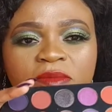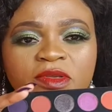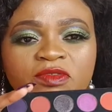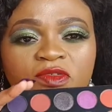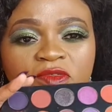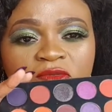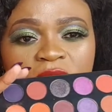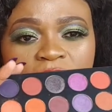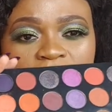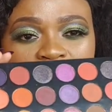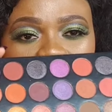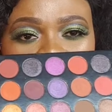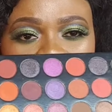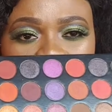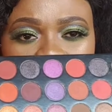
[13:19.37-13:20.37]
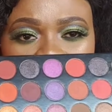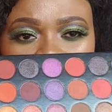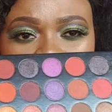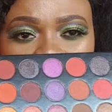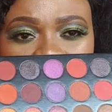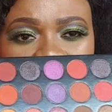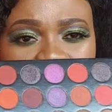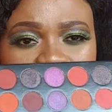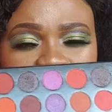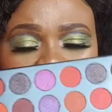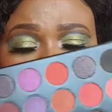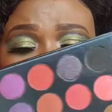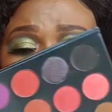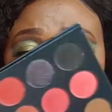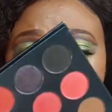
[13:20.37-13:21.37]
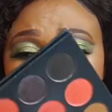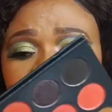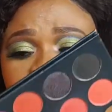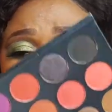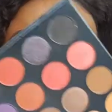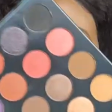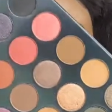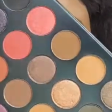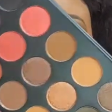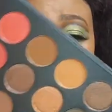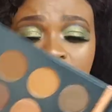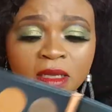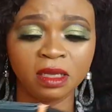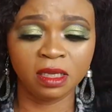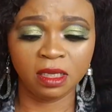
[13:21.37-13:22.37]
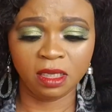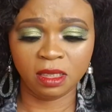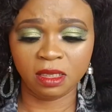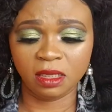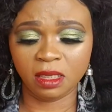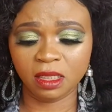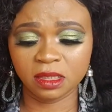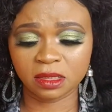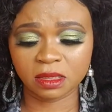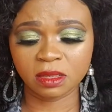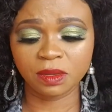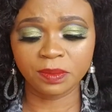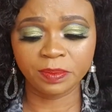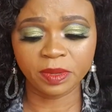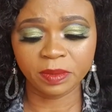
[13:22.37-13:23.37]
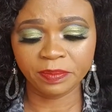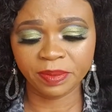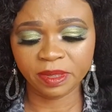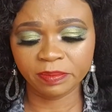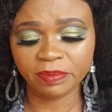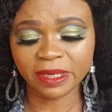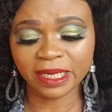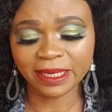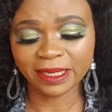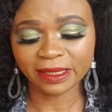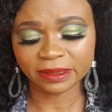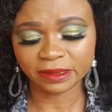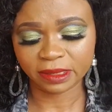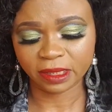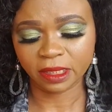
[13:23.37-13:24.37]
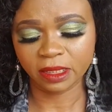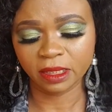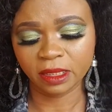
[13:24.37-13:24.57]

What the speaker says: If you follow us on Instagram, this is the palette. It's called Popping Palette.